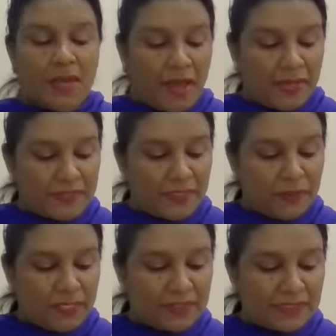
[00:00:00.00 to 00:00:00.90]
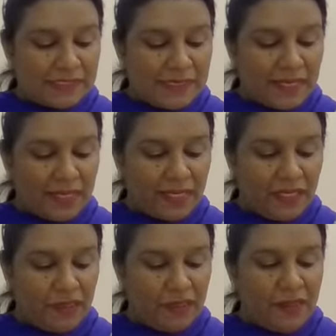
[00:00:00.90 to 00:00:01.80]
And here, look at this
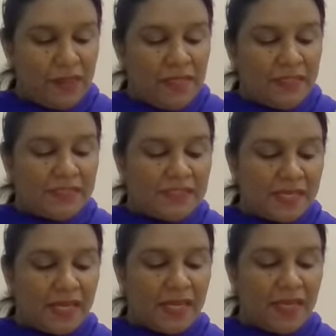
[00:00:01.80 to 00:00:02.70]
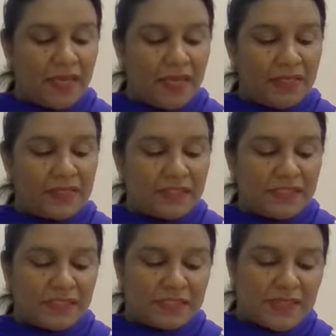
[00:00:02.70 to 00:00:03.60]
line, seeing it
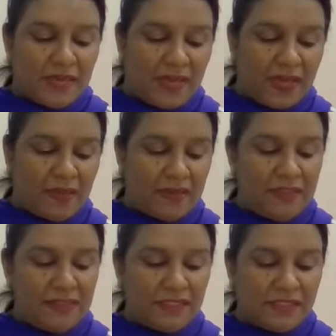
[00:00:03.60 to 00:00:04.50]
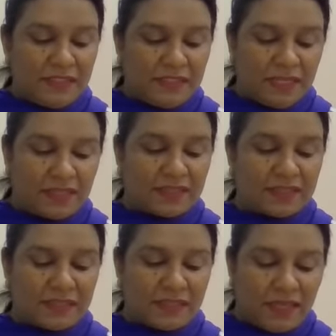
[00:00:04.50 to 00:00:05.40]
scaled
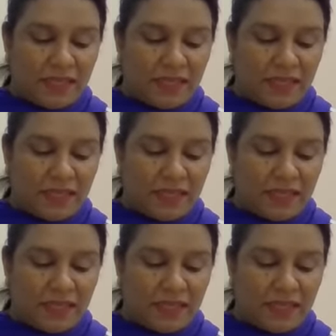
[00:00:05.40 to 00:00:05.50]
6